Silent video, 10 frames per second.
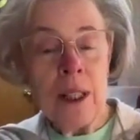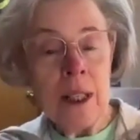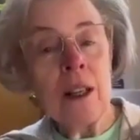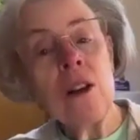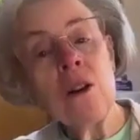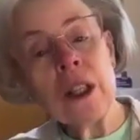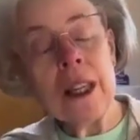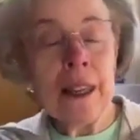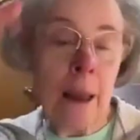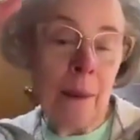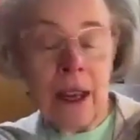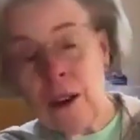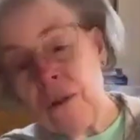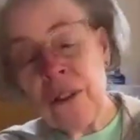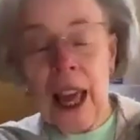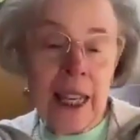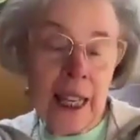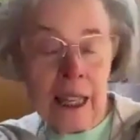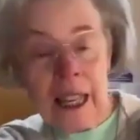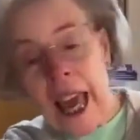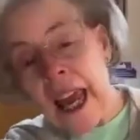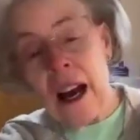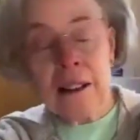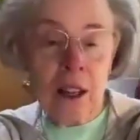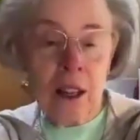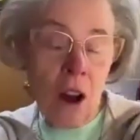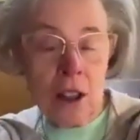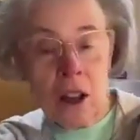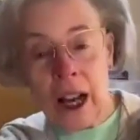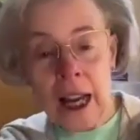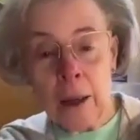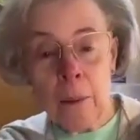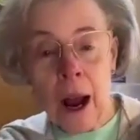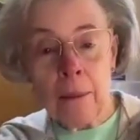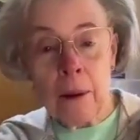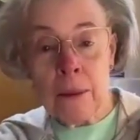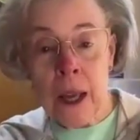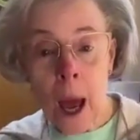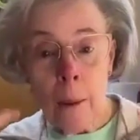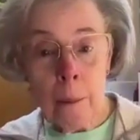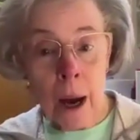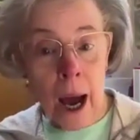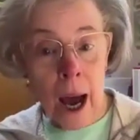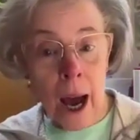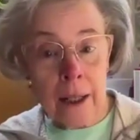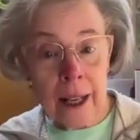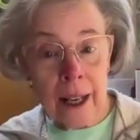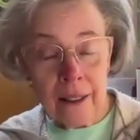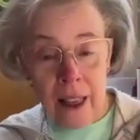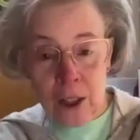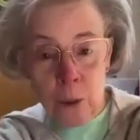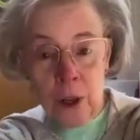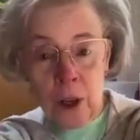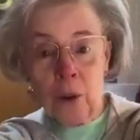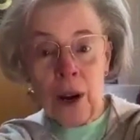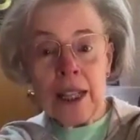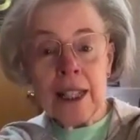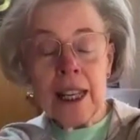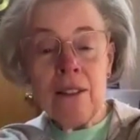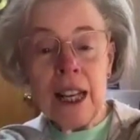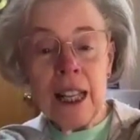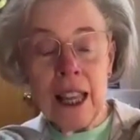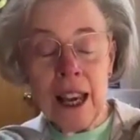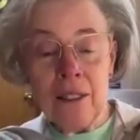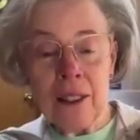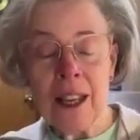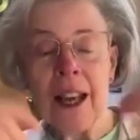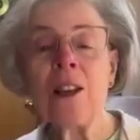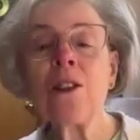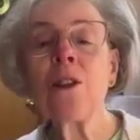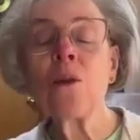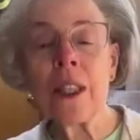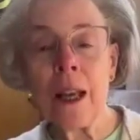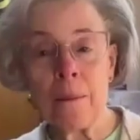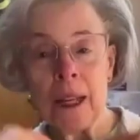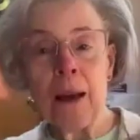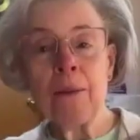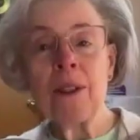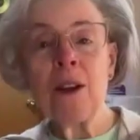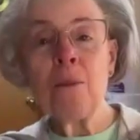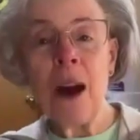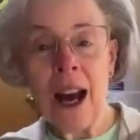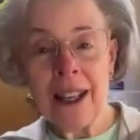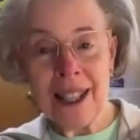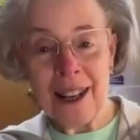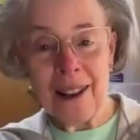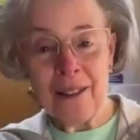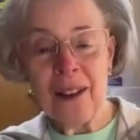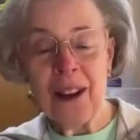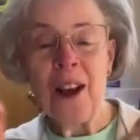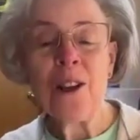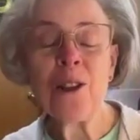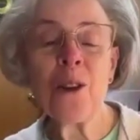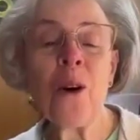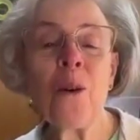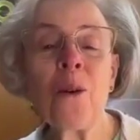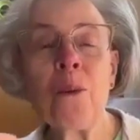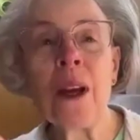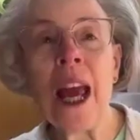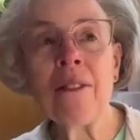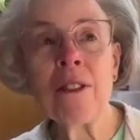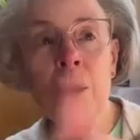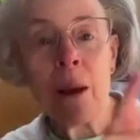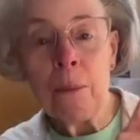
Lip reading: We said usually they make you flighty and chaos and cause all kind of problems, but that's where your creativity lives. So sometimes they're positive. So we have